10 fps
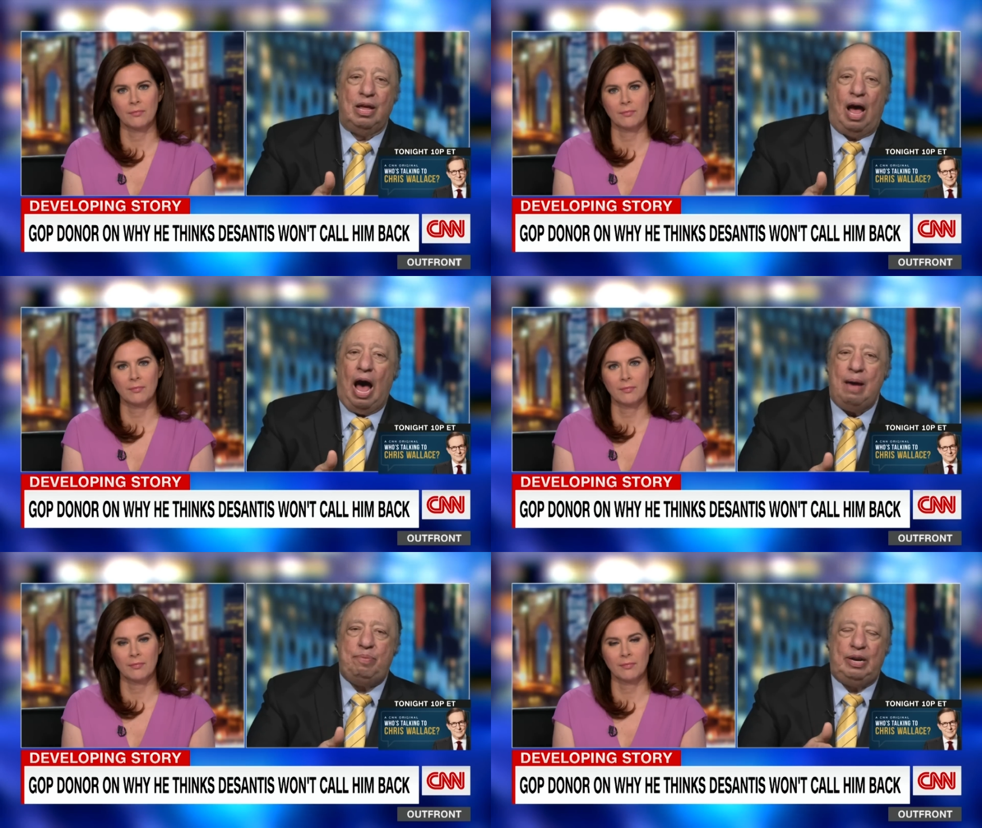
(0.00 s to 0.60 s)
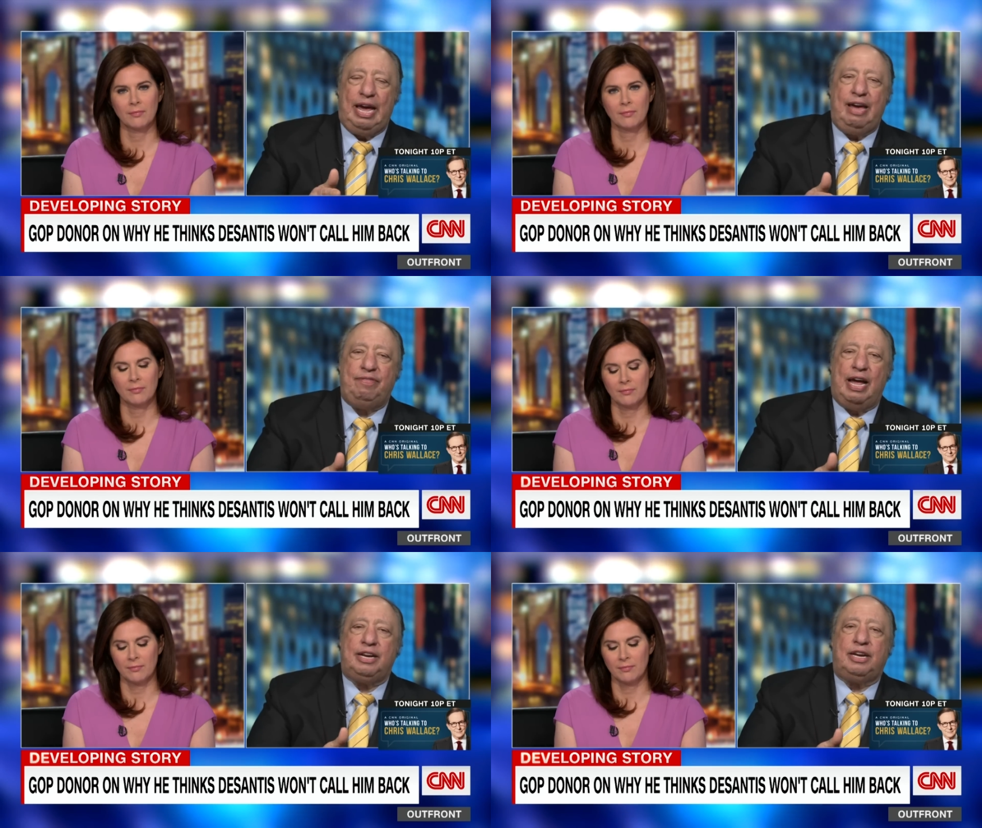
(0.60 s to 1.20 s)
Speaker 1: I believe
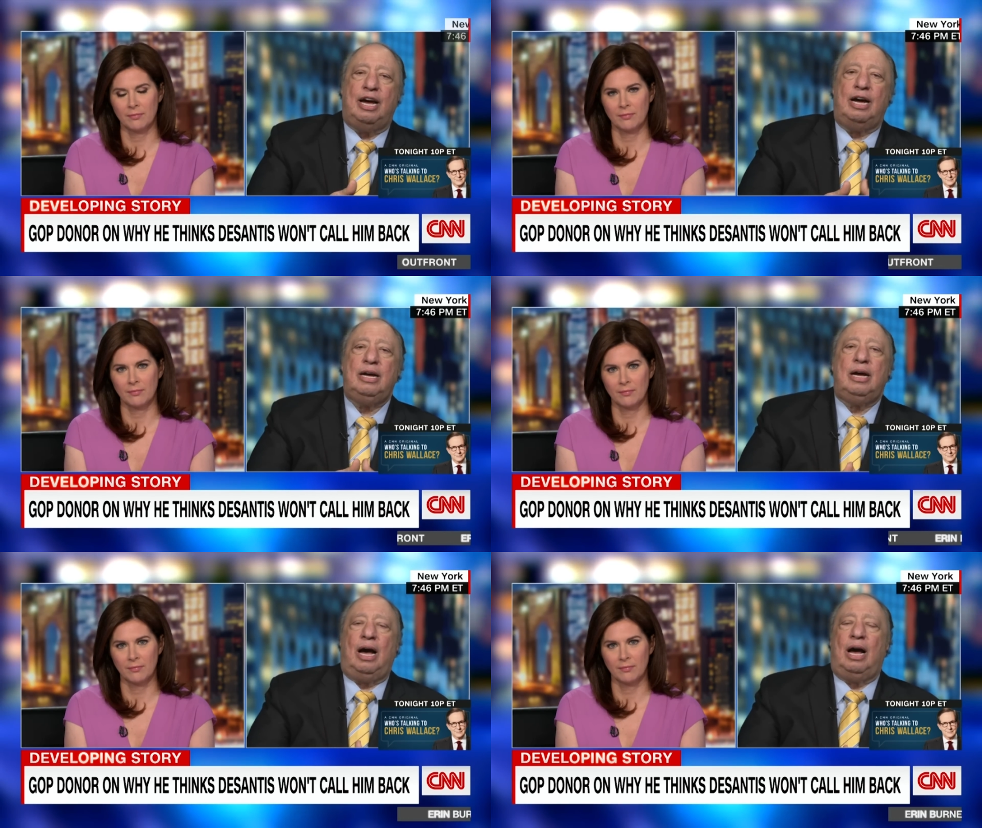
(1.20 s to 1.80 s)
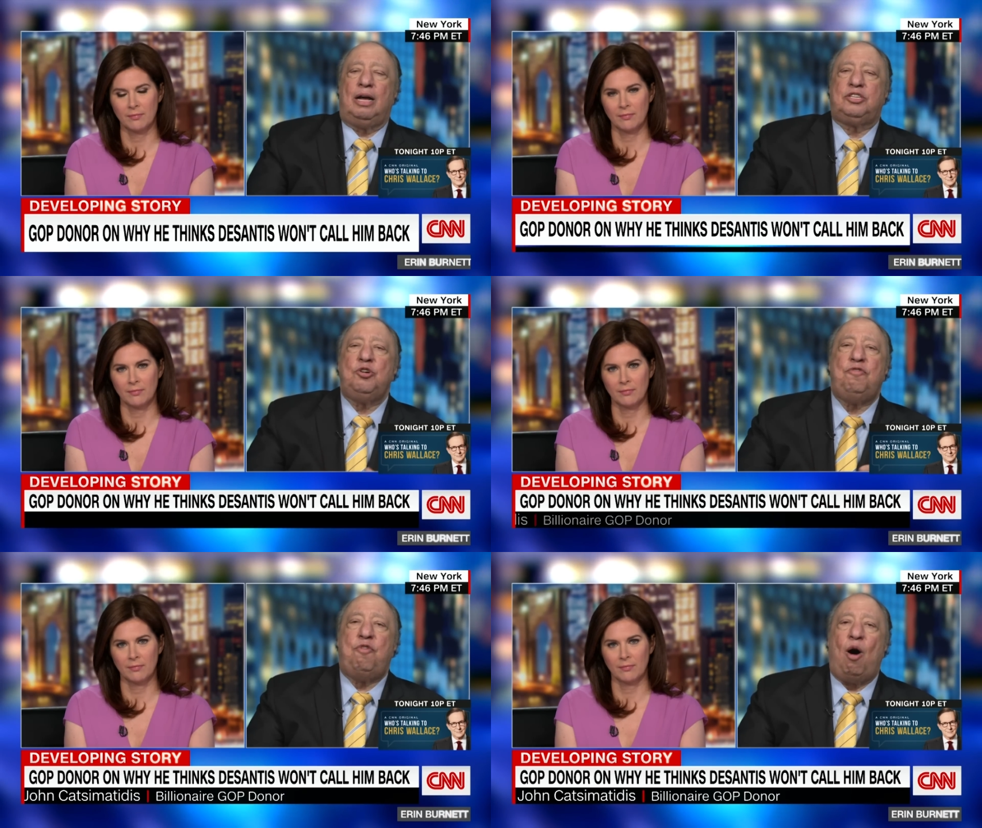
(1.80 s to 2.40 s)
that uh, uh, too
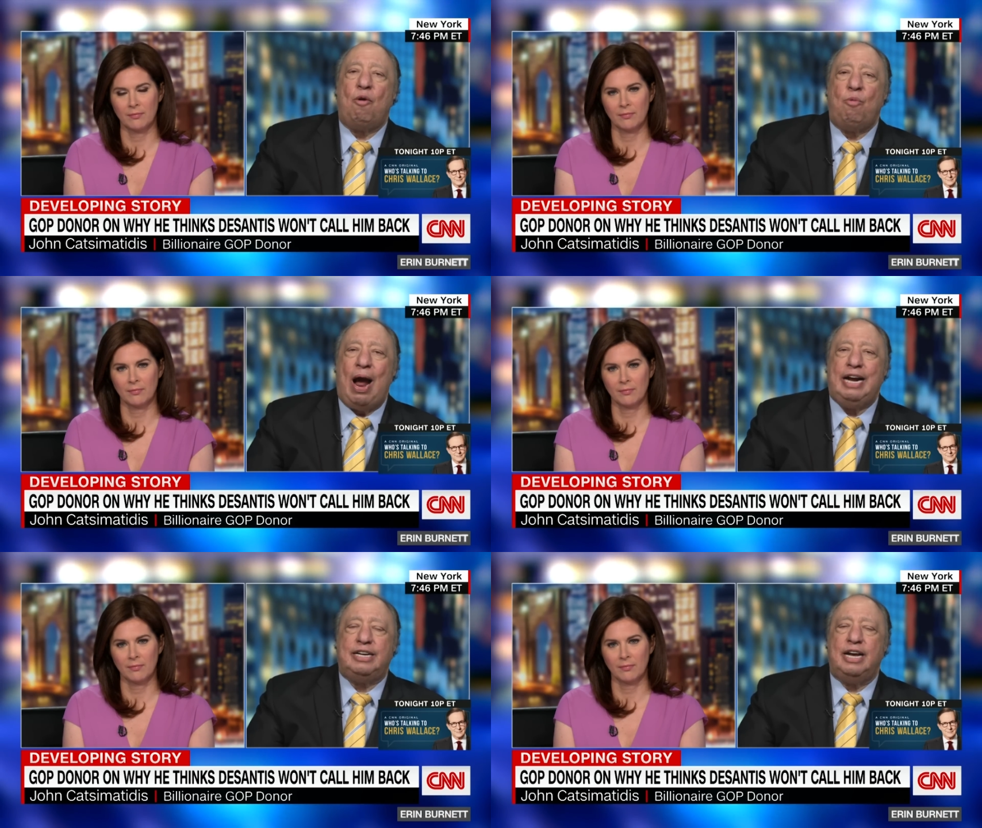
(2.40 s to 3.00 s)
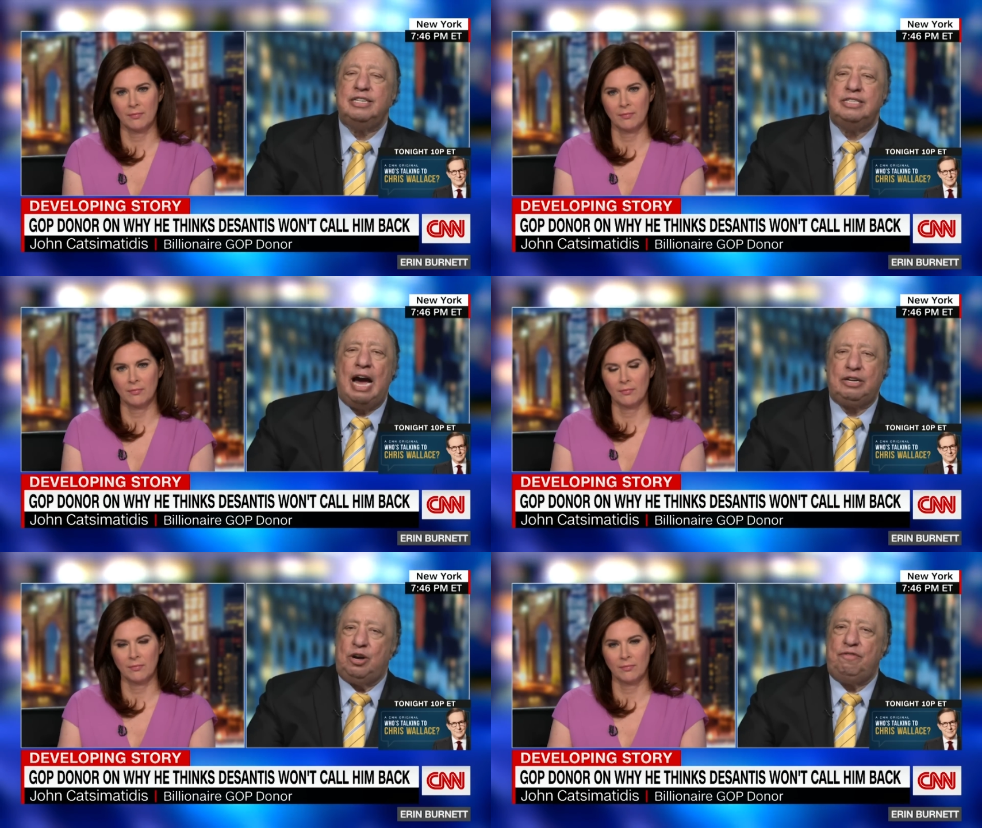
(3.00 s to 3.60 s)
far right is
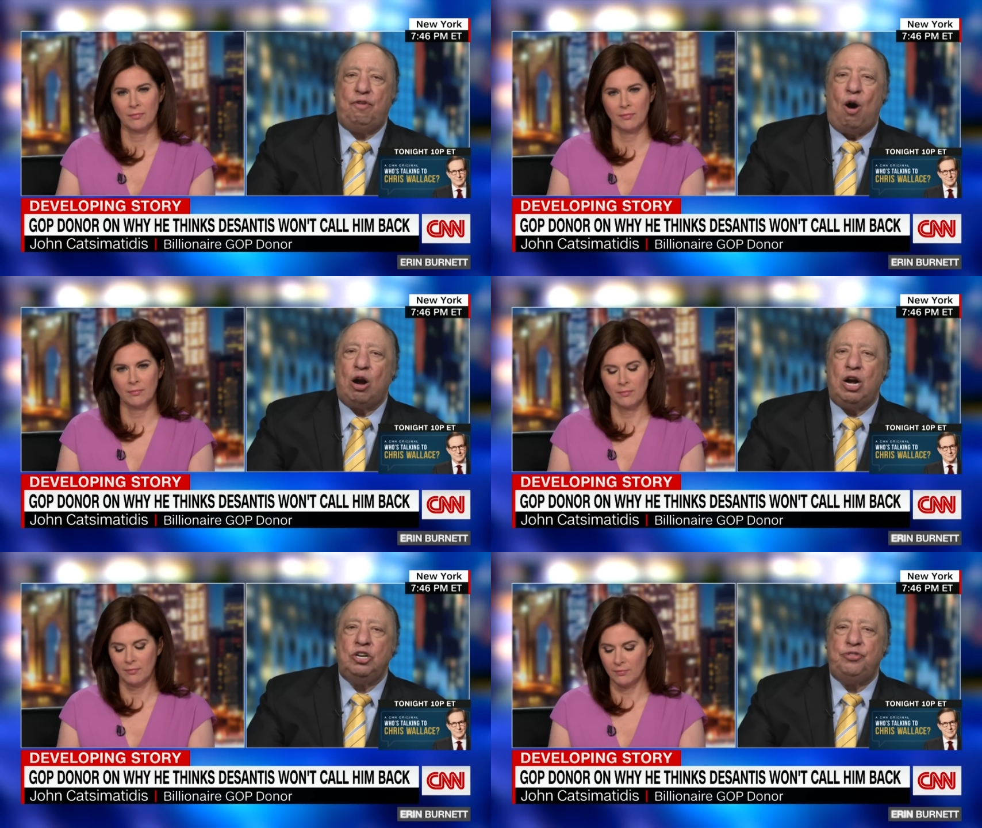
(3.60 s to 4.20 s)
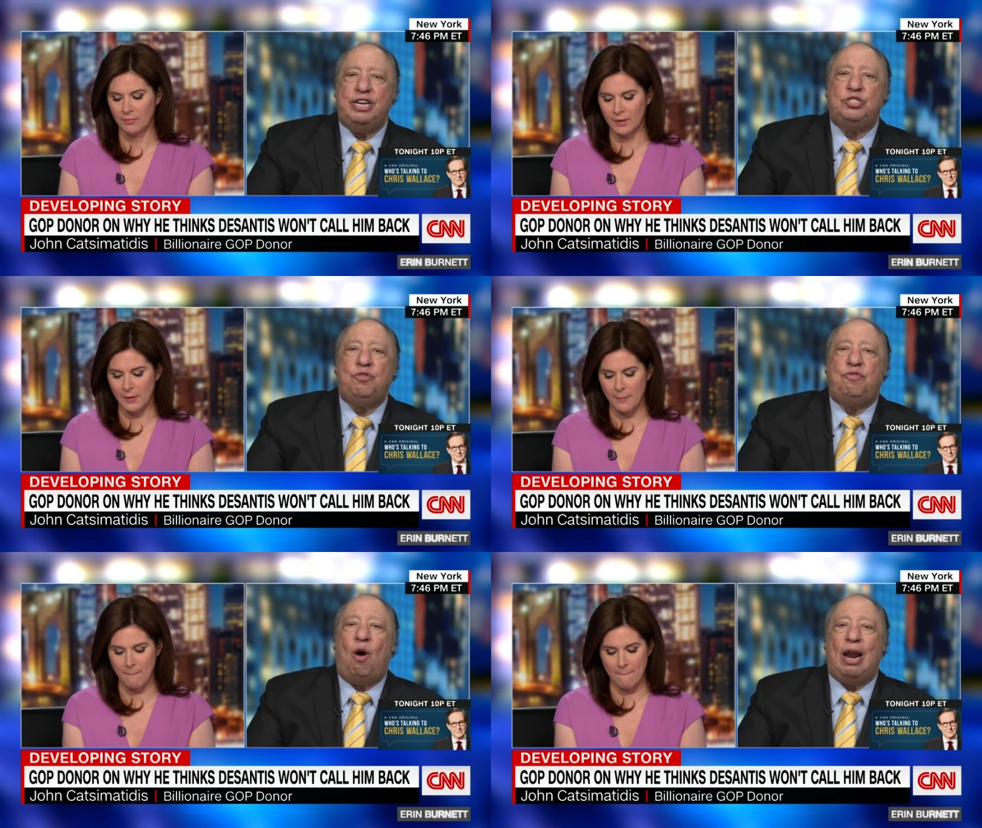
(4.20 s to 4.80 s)
not good for our country. Too
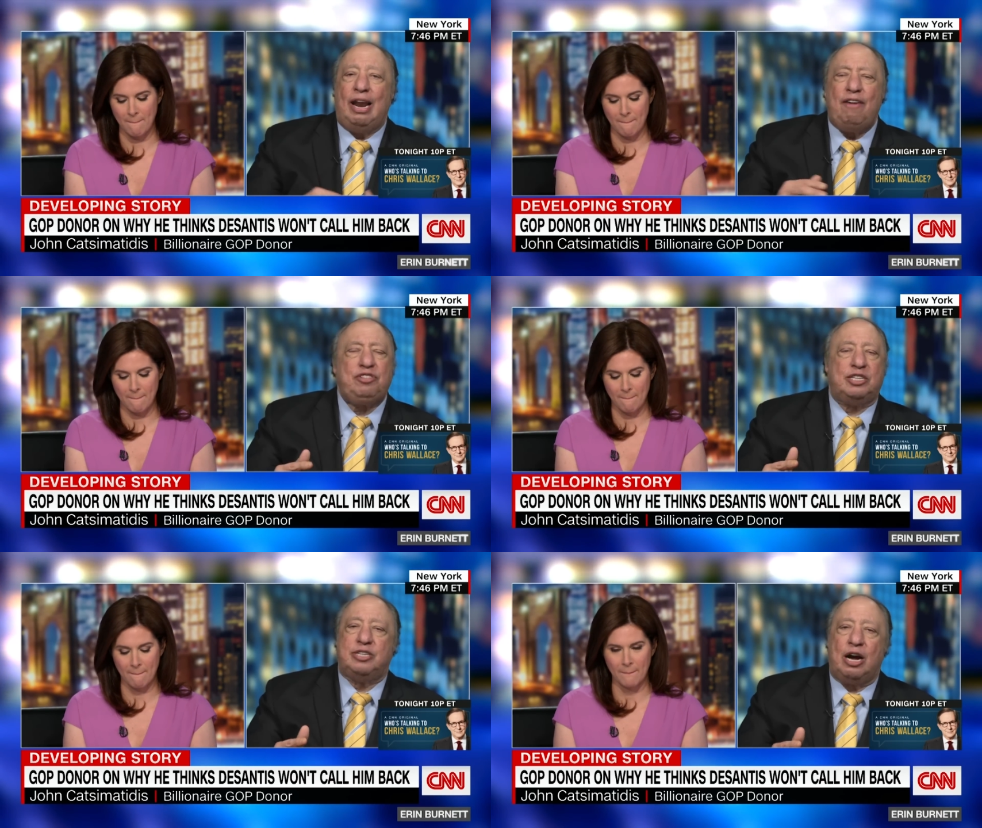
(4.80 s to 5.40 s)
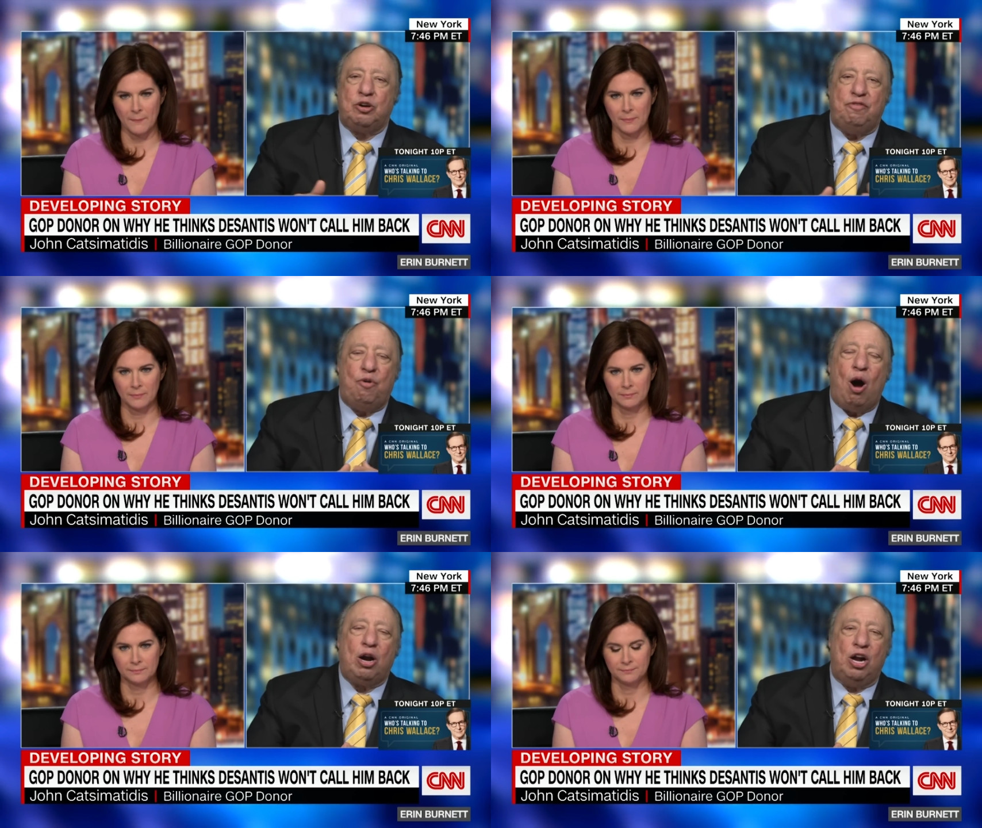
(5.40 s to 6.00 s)
far left is not good for
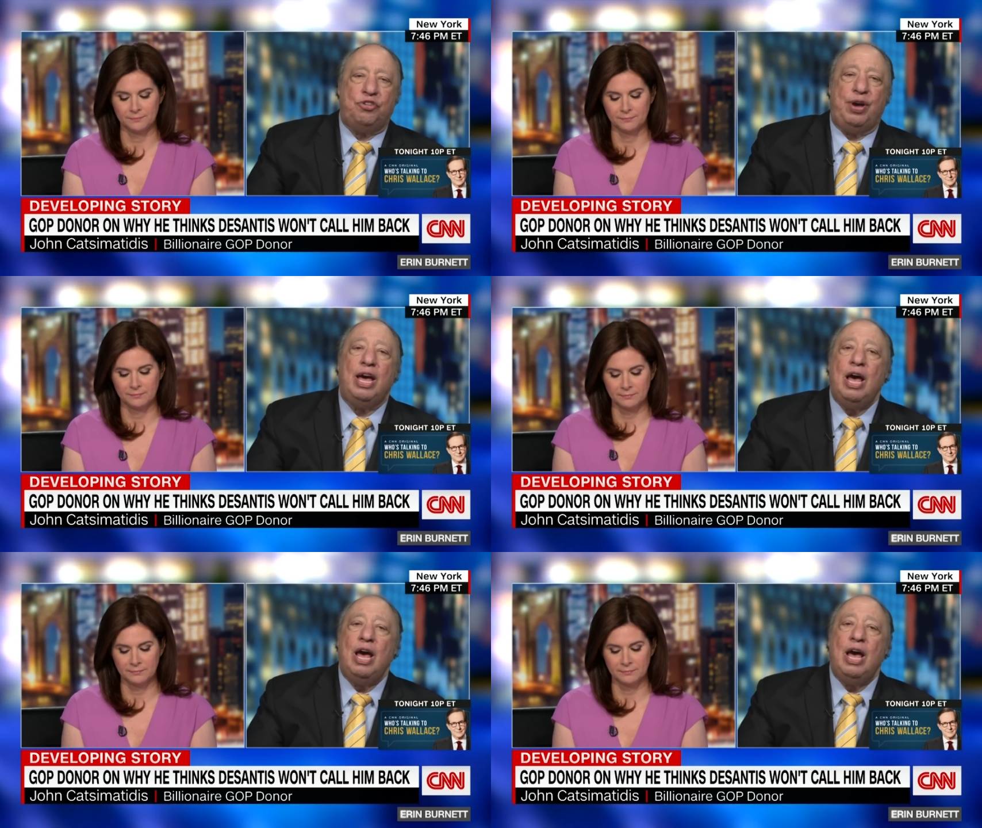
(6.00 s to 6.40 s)
our country.